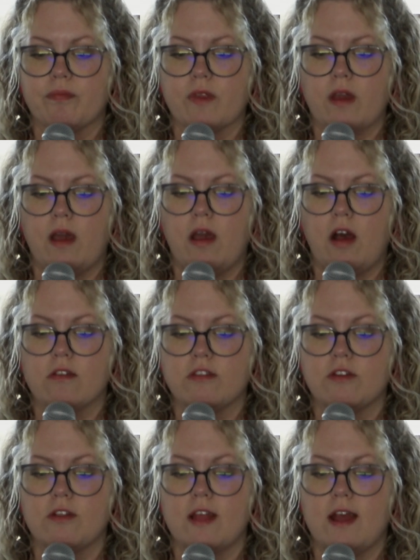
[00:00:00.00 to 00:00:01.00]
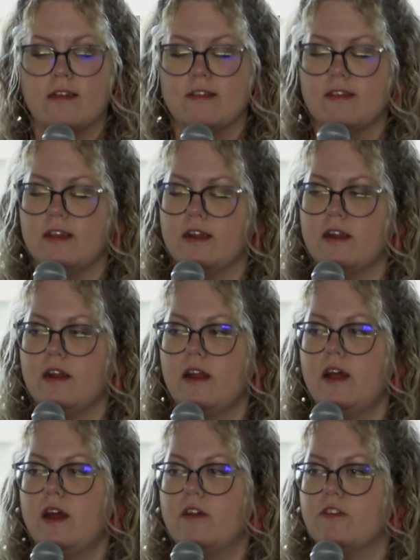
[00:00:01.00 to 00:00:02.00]
I also last year
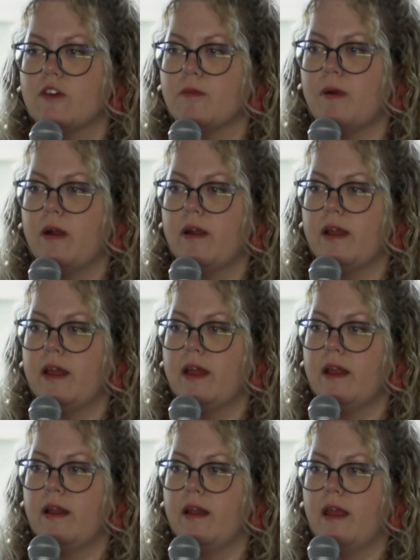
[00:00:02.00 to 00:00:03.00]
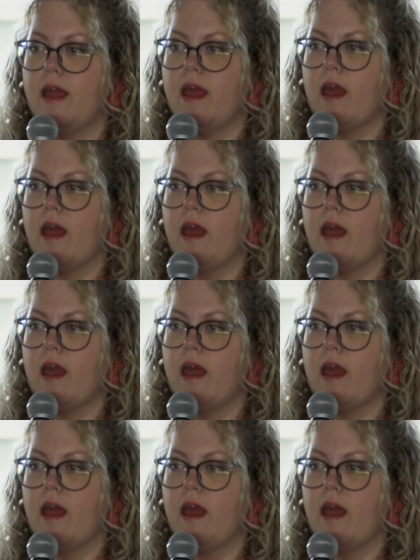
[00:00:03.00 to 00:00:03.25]
took part in,